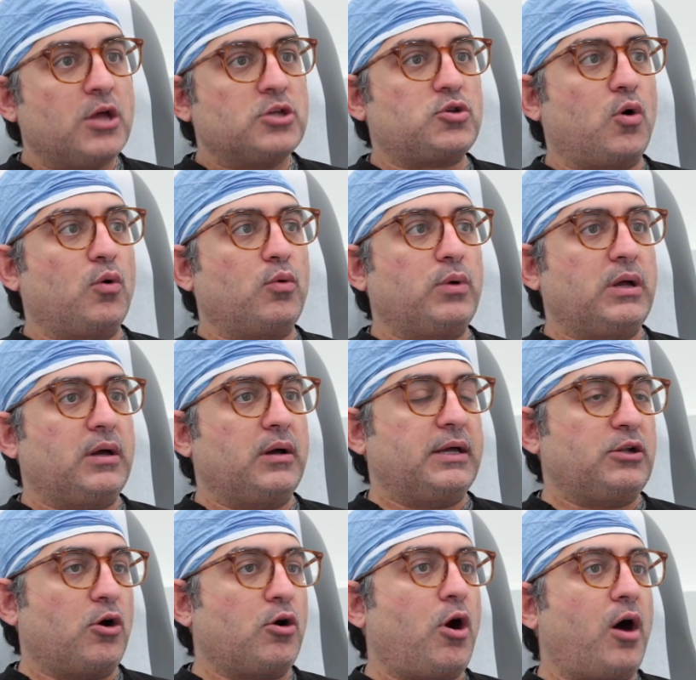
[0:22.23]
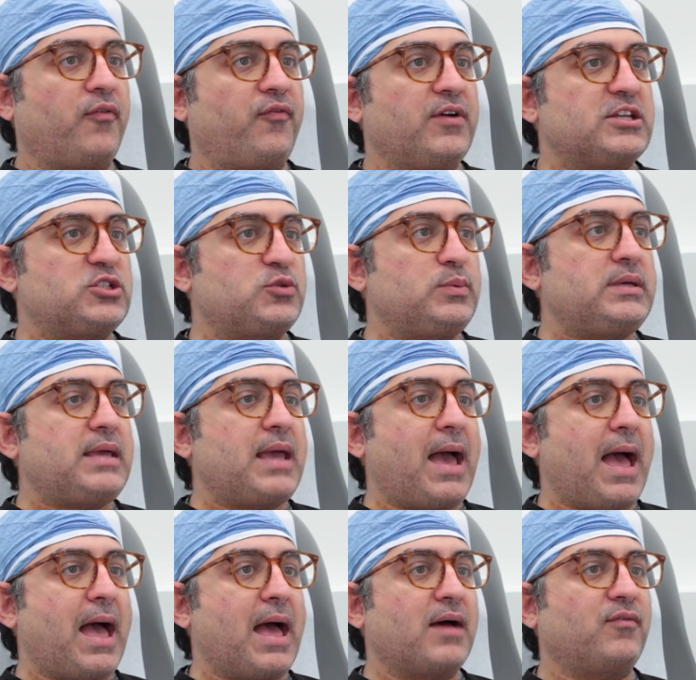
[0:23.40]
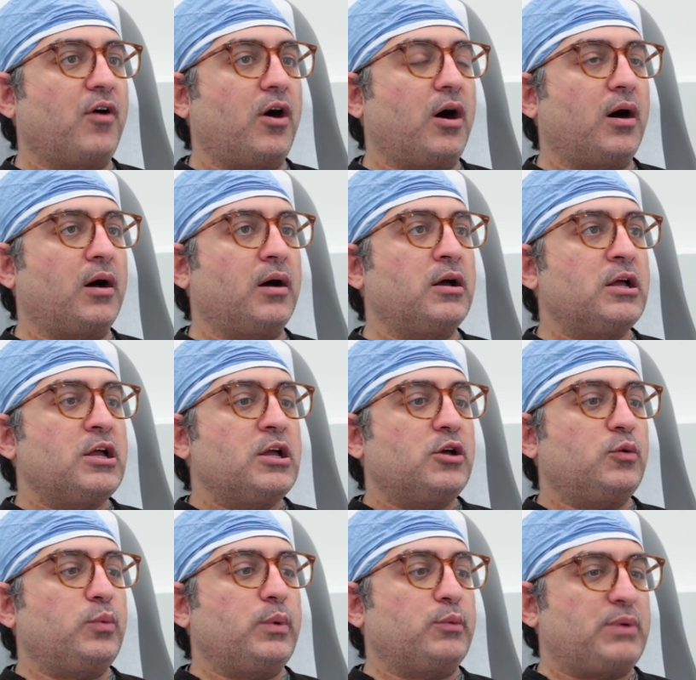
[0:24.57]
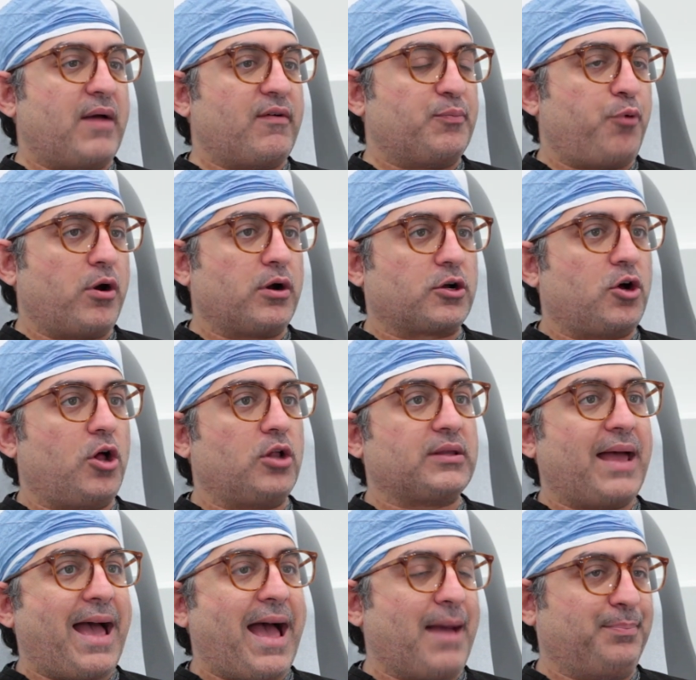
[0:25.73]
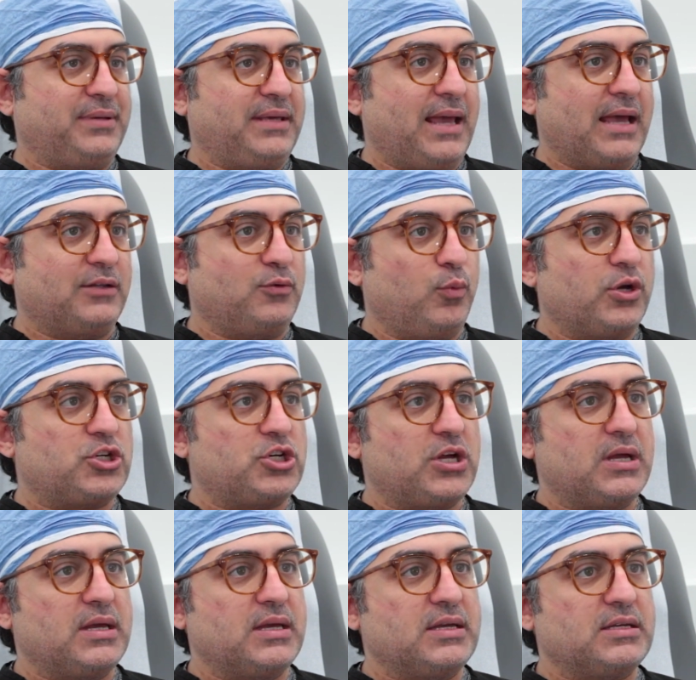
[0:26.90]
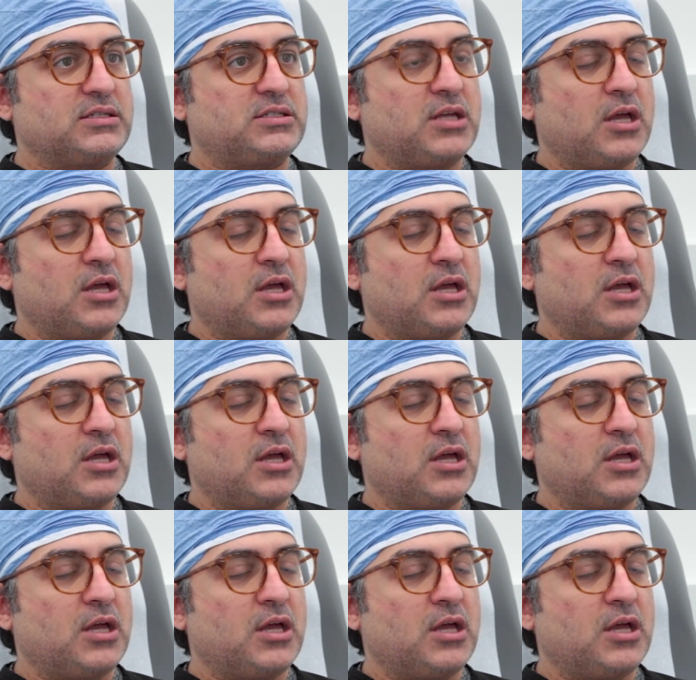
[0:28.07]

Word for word: So uh, in our office we have uh, we have a product called Happy Head, which is